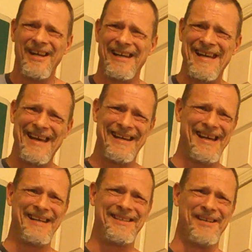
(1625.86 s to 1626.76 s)

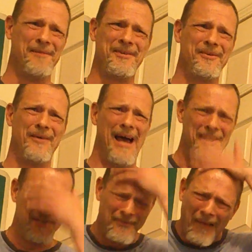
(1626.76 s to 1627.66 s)

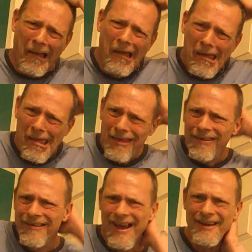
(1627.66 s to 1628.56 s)
K-A-W-S. I
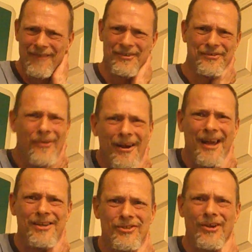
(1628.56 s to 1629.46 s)
never swore
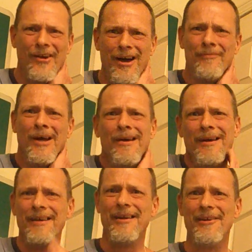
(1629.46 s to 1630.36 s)
that shit up.
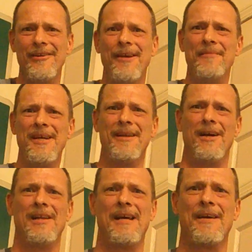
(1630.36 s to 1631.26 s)
You know what I mean?
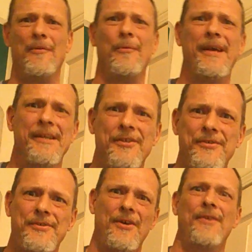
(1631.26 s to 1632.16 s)
Like a
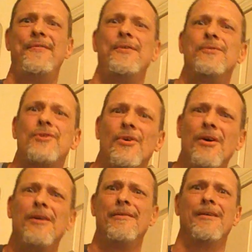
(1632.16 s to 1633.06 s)
Reese, a
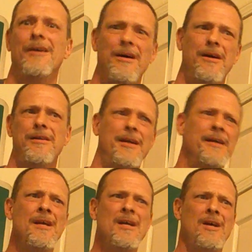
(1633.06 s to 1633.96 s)
Futura,
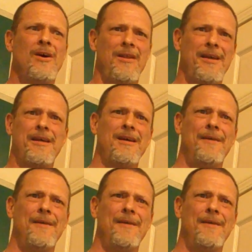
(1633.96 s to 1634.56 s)
like